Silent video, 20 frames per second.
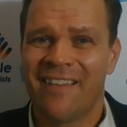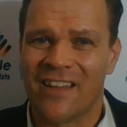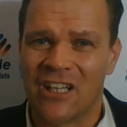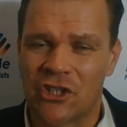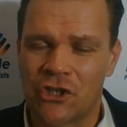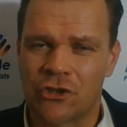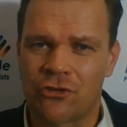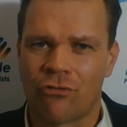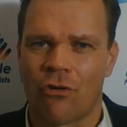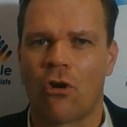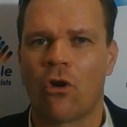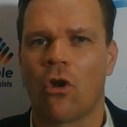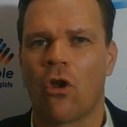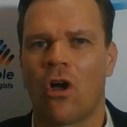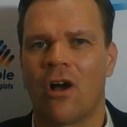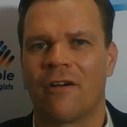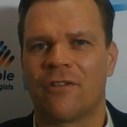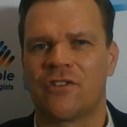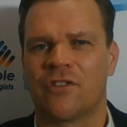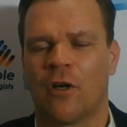Their strong
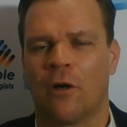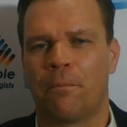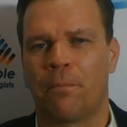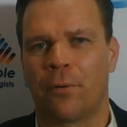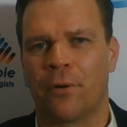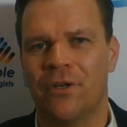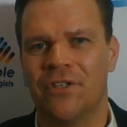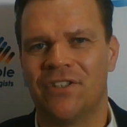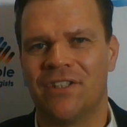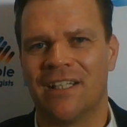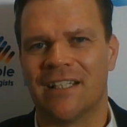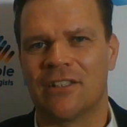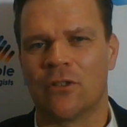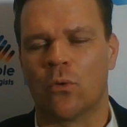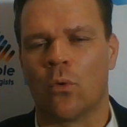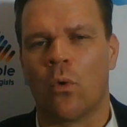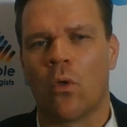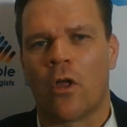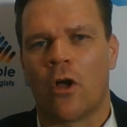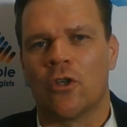lifestyle precincts
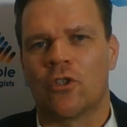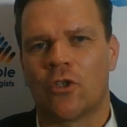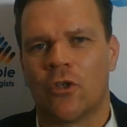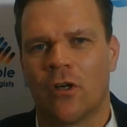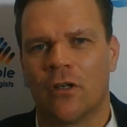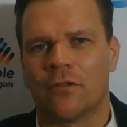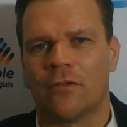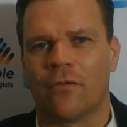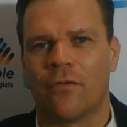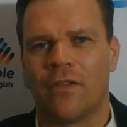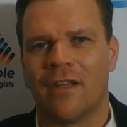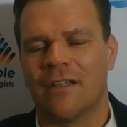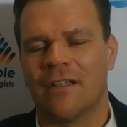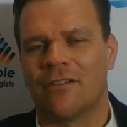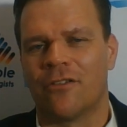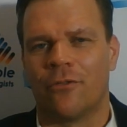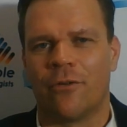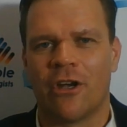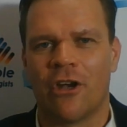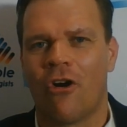and all those kinds of
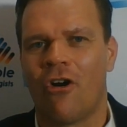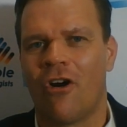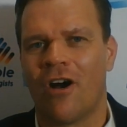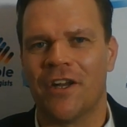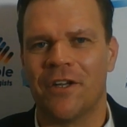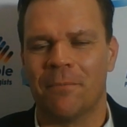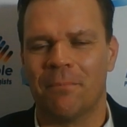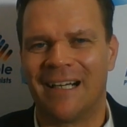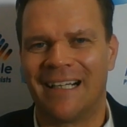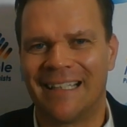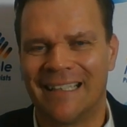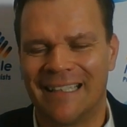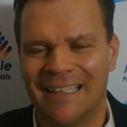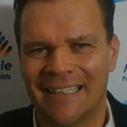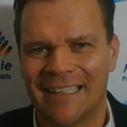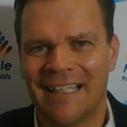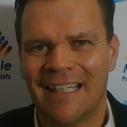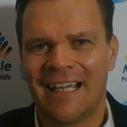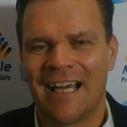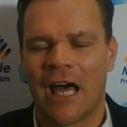things that are in high
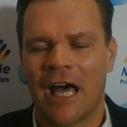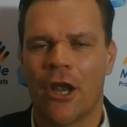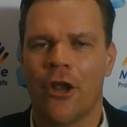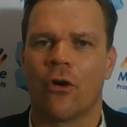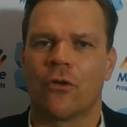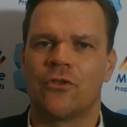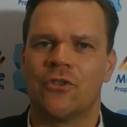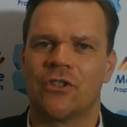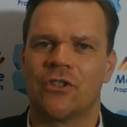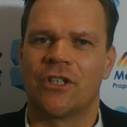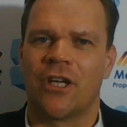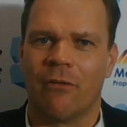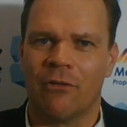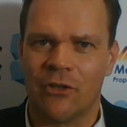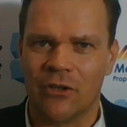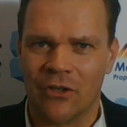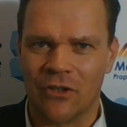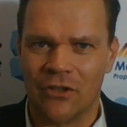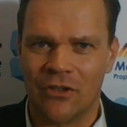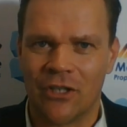demand are not
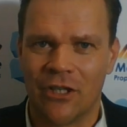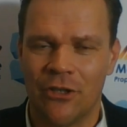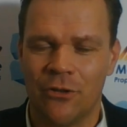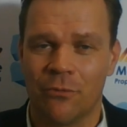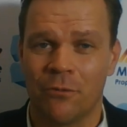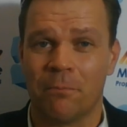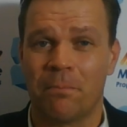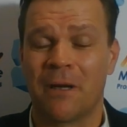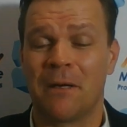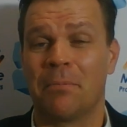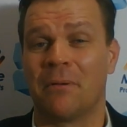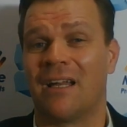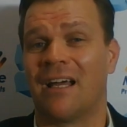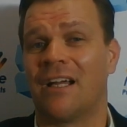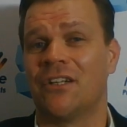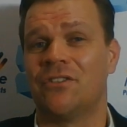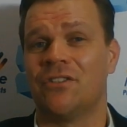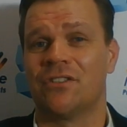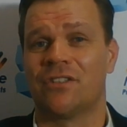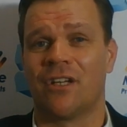going to continue, and people
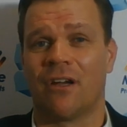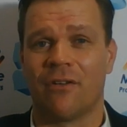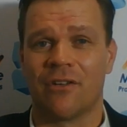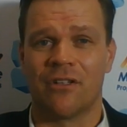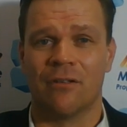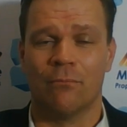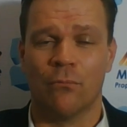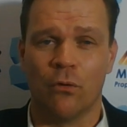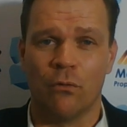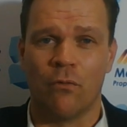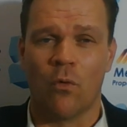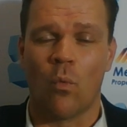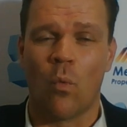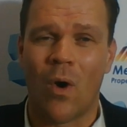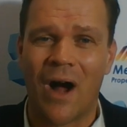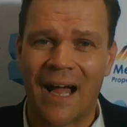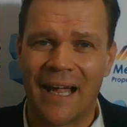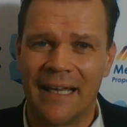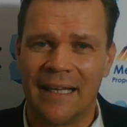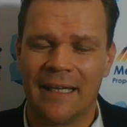aren't just going to move
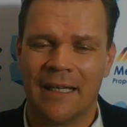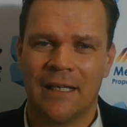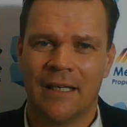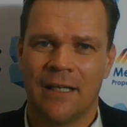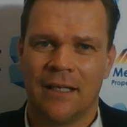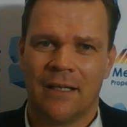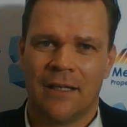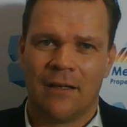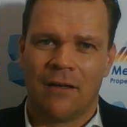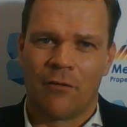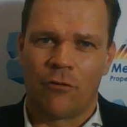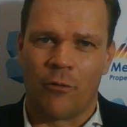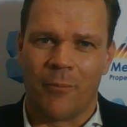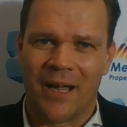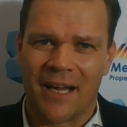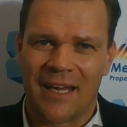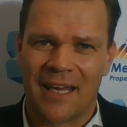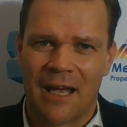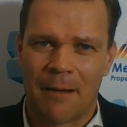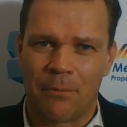away from
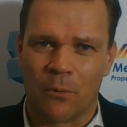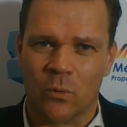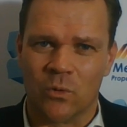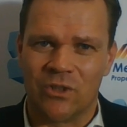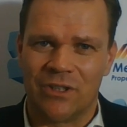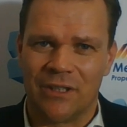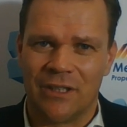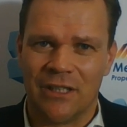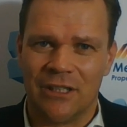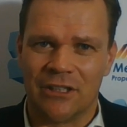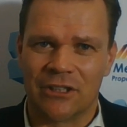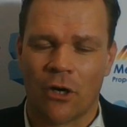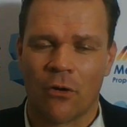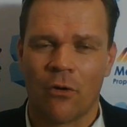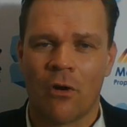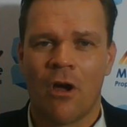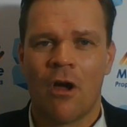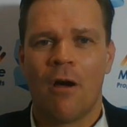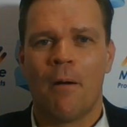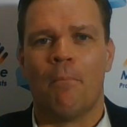our capital city.
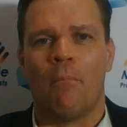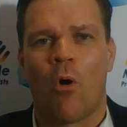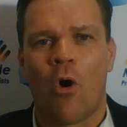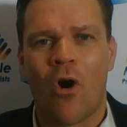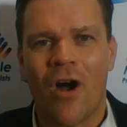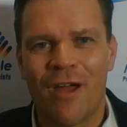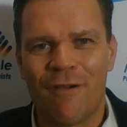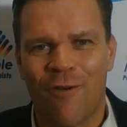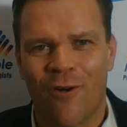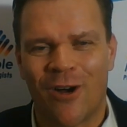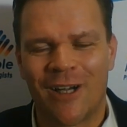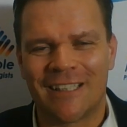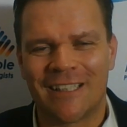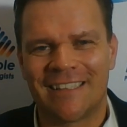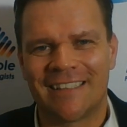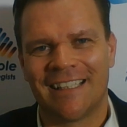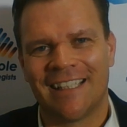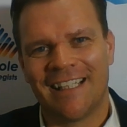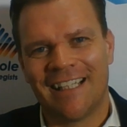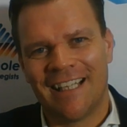So my
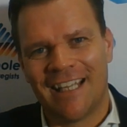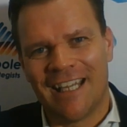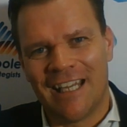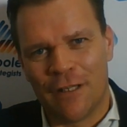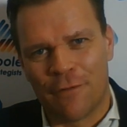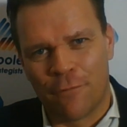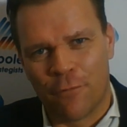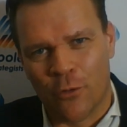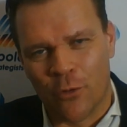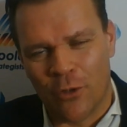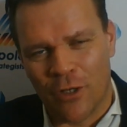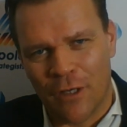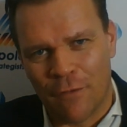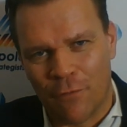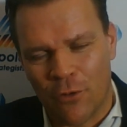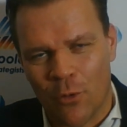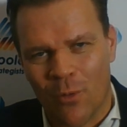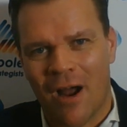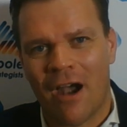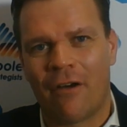advice is for
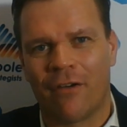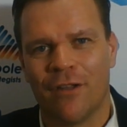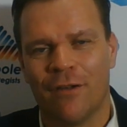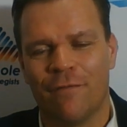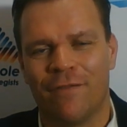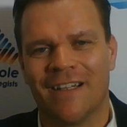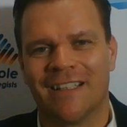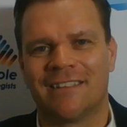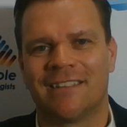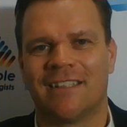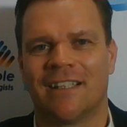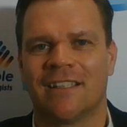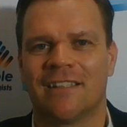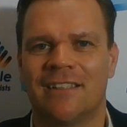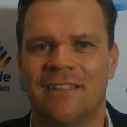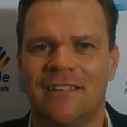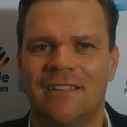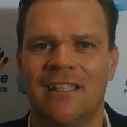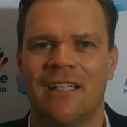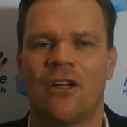if you are an investor,
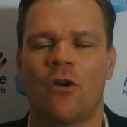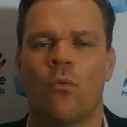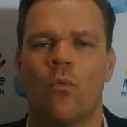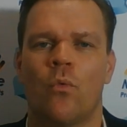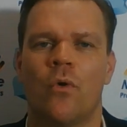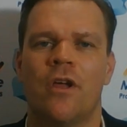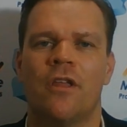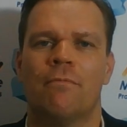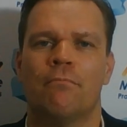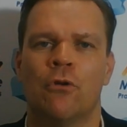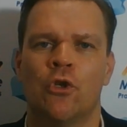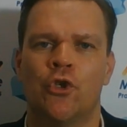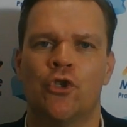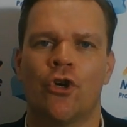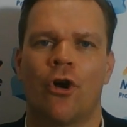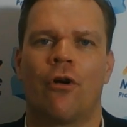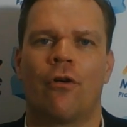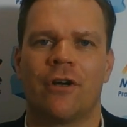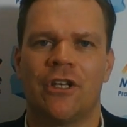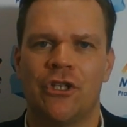stick with
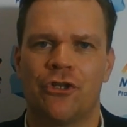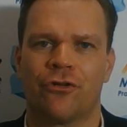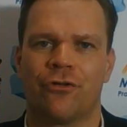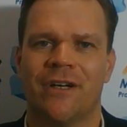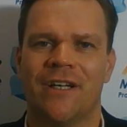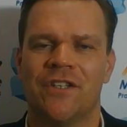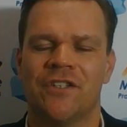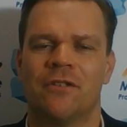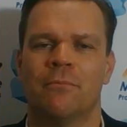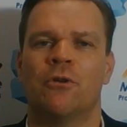majority trends.